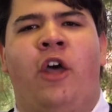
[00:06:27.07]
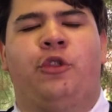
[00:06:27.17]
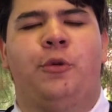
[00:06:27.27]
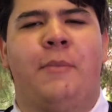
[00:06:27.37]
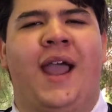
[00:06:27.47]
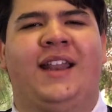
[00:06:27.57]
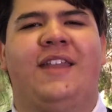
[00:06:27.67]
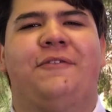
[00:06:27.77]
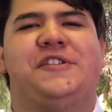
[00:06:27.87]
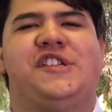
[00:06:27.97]
through
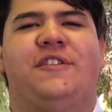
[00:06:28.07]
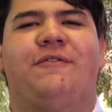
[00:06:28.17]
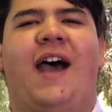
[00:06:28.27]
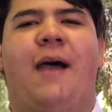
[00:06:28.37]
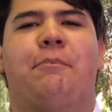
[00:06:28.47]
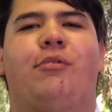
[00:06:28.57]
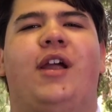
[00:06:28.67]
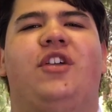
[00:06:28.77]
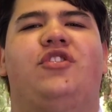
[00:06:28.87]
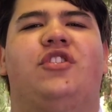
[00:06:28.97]
magnificent
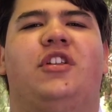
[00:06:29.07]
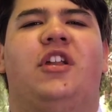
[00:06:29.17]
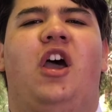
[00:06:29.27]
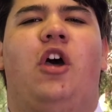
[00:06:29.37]
vibration